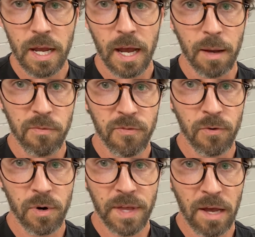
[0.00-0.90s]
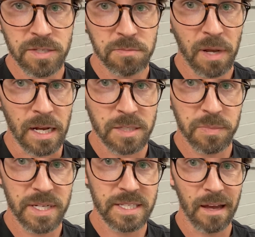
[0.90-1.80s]
for $1,000,
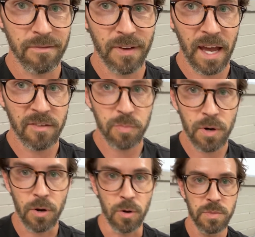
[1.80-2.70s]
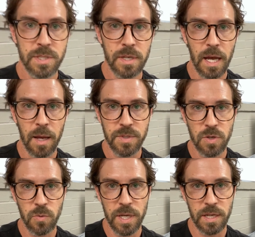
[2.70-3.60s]
but it's got 5 probes.
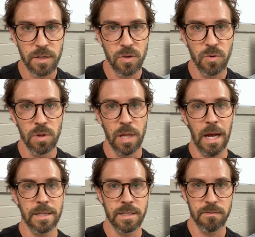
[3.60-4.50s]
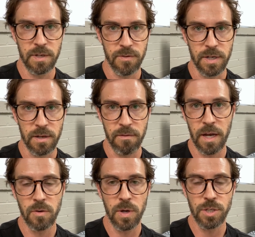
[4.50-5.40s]
So we can do lots of different
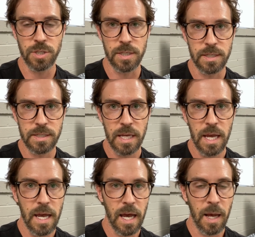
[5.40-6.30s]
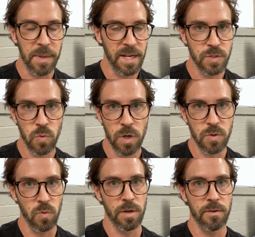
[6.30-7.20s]
evaluations. And it's
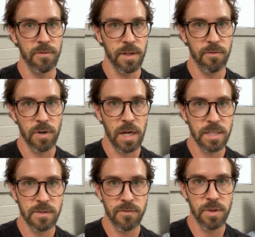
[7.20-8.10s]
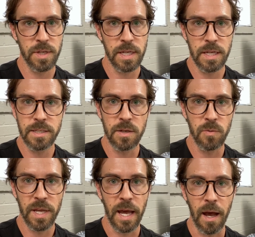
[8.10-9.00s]
worked wonderfully for us for the needs
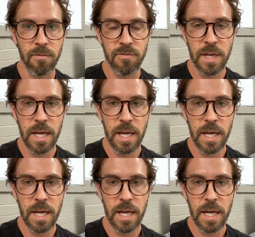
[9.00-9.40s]
that we have.